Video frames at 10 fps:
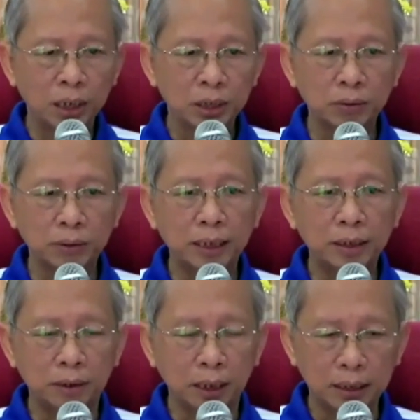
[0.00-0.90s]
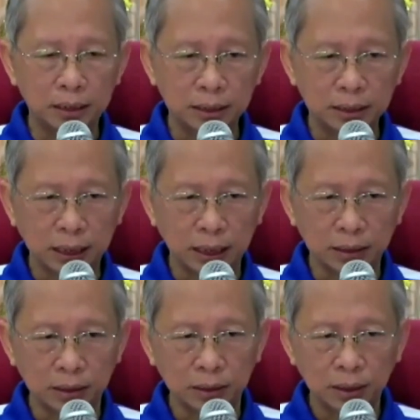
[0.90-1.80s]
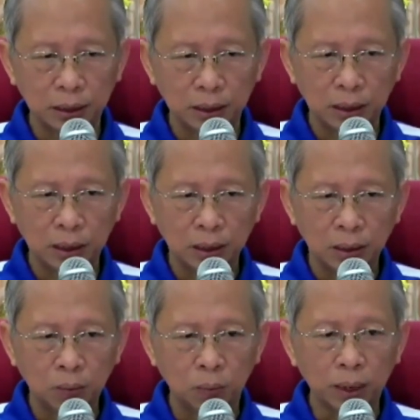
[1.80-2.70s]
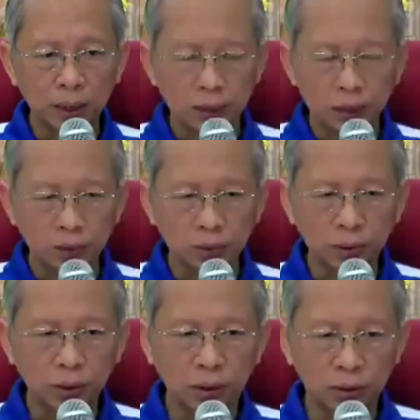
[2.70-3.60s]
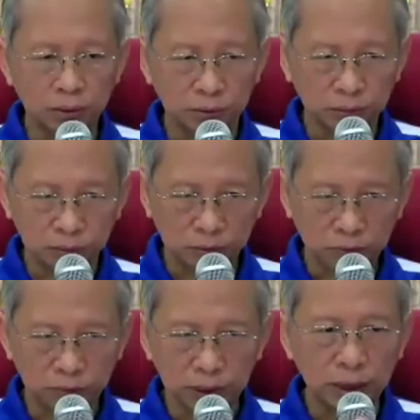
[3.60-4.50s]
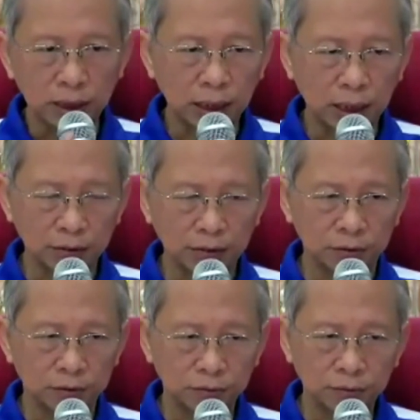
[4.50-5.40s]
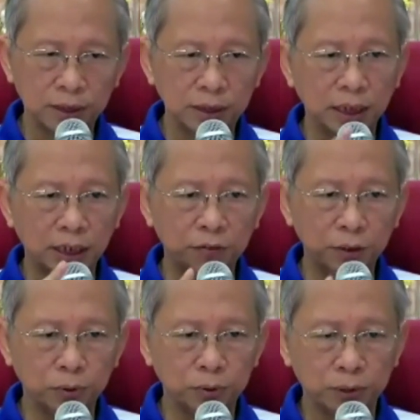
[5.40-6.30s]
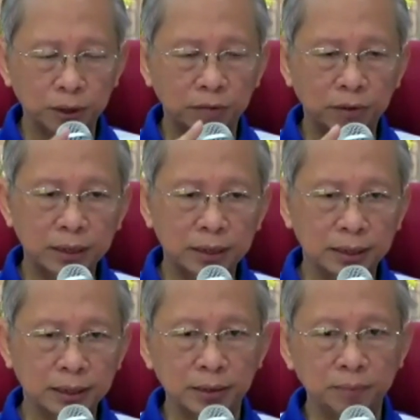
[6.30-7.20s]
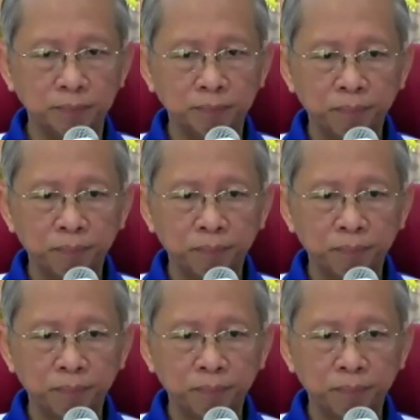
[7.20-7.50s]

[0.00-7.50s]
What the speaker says: so that you understand what is going on within life, within every moment of existence.